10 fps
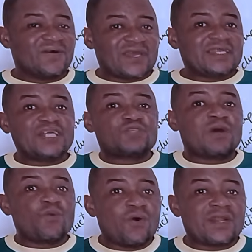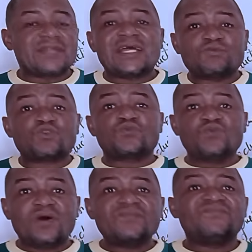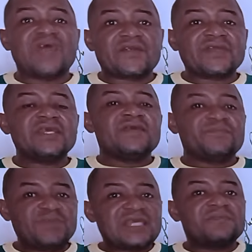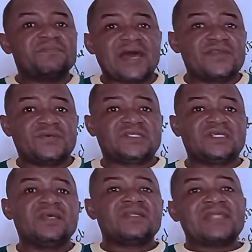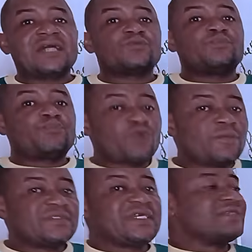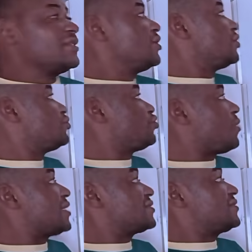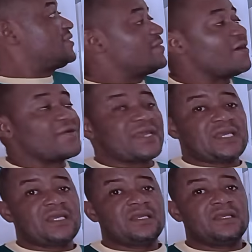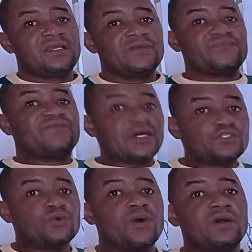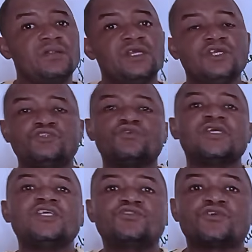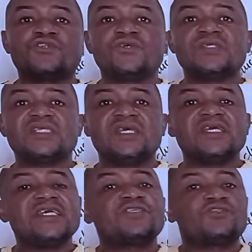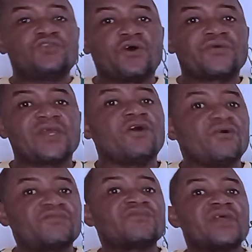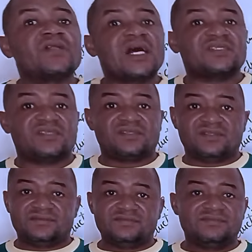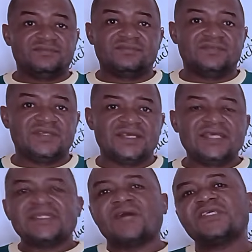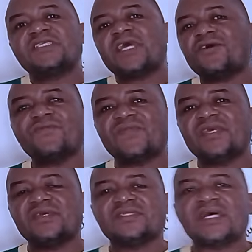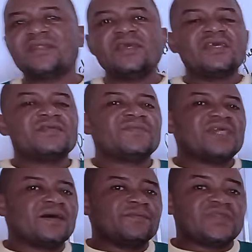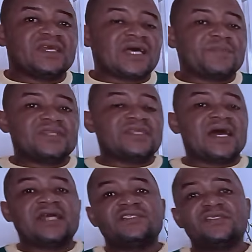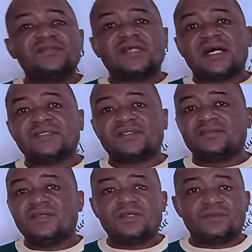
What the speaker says: Okay, that's number one, and that was one very big minus that prompted Johannes Diederik van der Waals to introduce his theory of real gases. Now the second thing is that the ideal gas